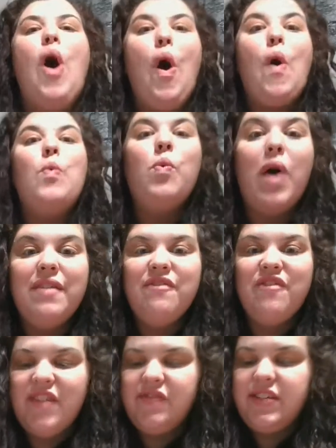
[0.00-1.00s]

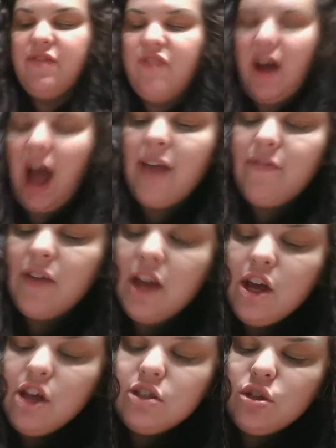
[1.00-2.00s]
155.
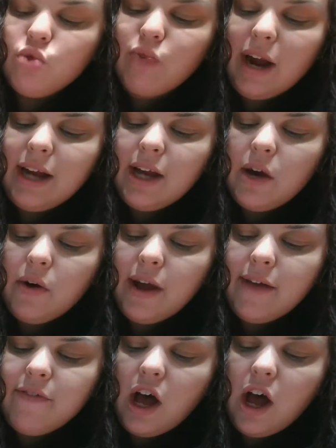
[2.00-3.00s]
So right now I
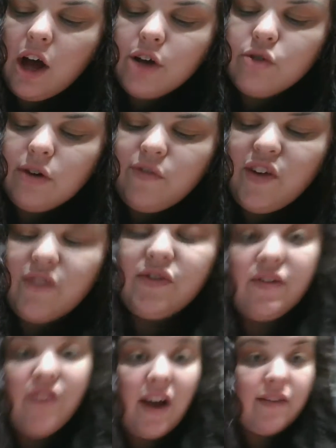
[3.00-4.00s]
have
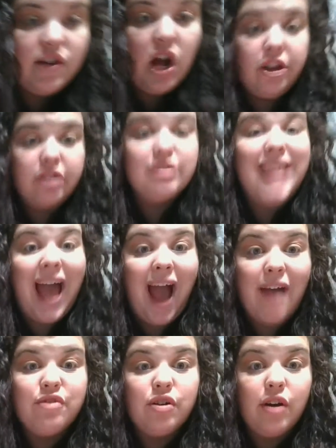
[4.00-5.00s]
$155
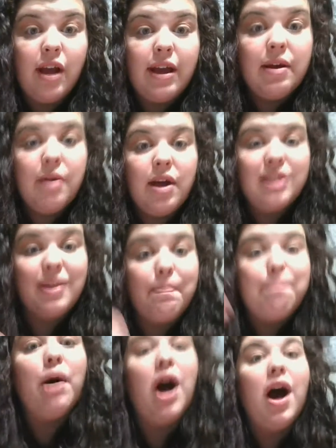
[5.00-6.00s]
after I
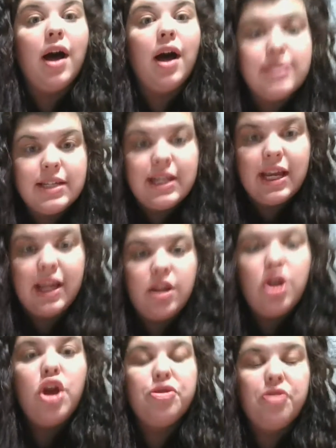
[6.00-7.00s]
deposited
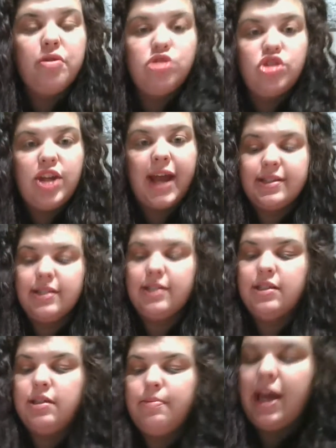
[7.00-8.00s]
those checks
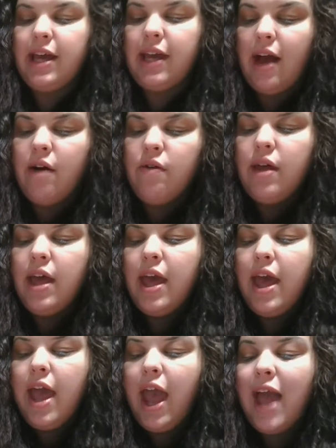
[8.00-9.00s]
into my account,
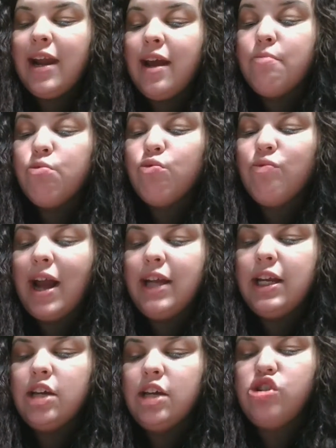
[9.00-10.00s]
and I'm
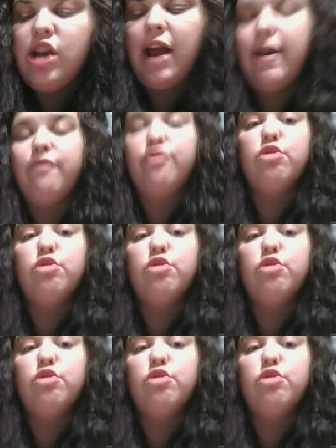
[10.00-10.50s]
writing a check for